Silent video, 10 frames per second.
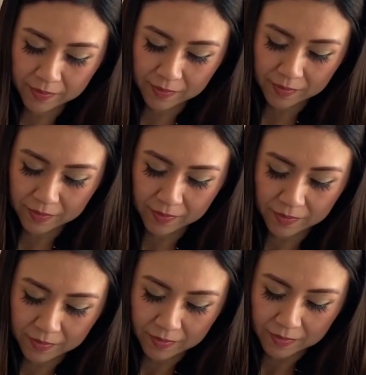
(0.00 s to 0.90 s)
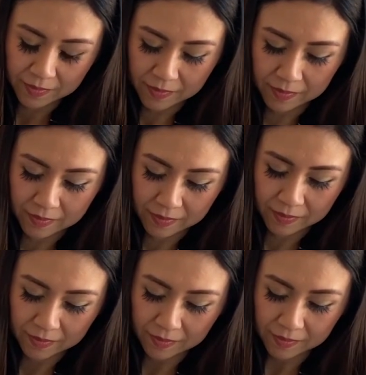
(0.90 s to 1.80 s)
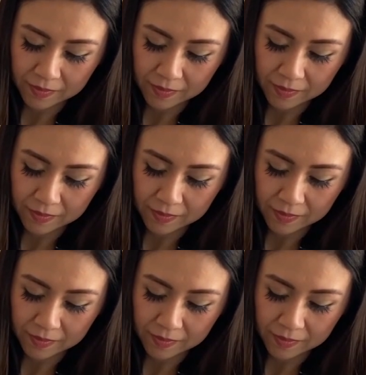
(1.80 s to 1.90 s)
(no one is talking)